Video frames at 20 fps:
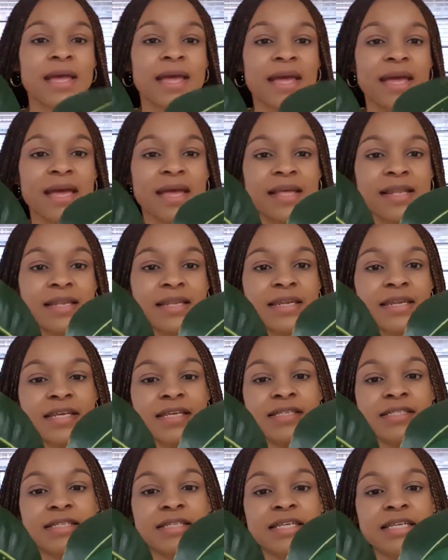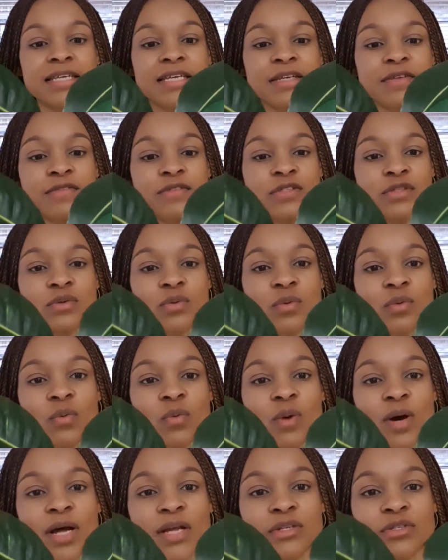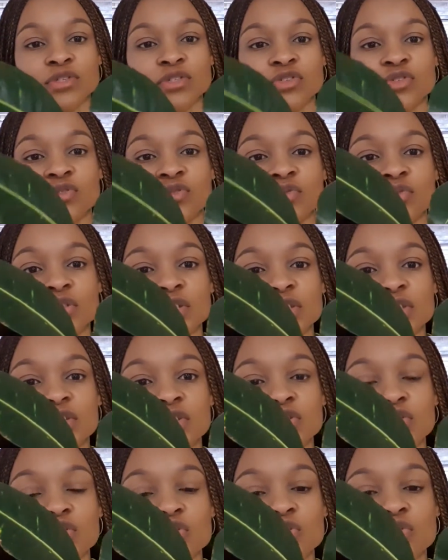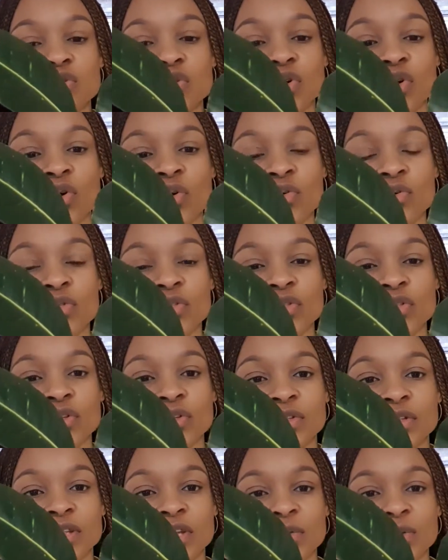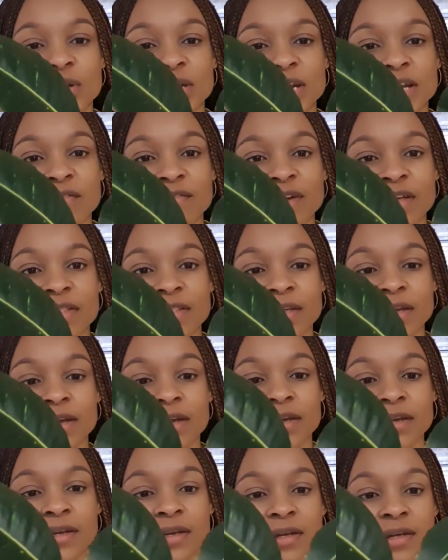And these leaves, 1, 2, is new growth. They were never there.